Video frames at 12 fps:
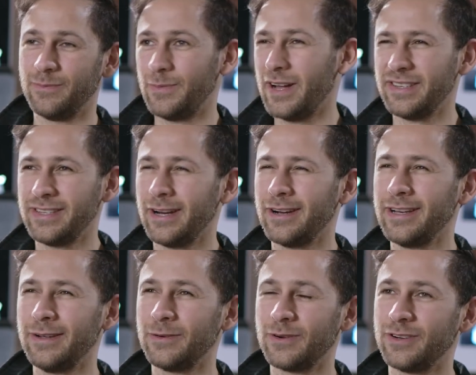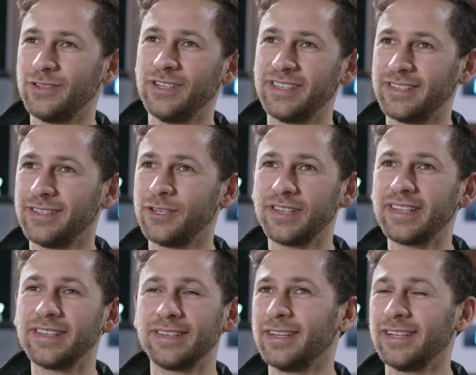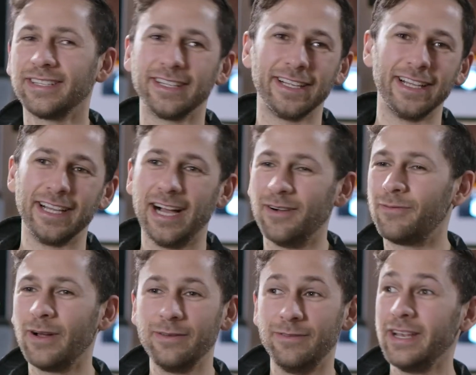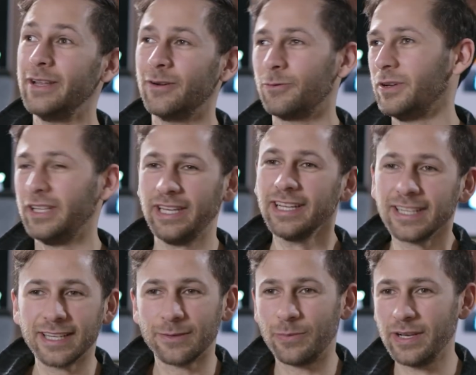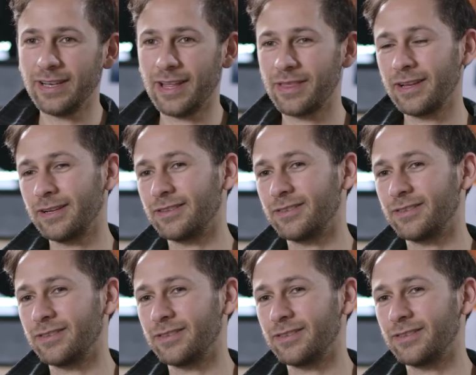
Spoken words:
posterity, or just as a fun video, really. But nothing.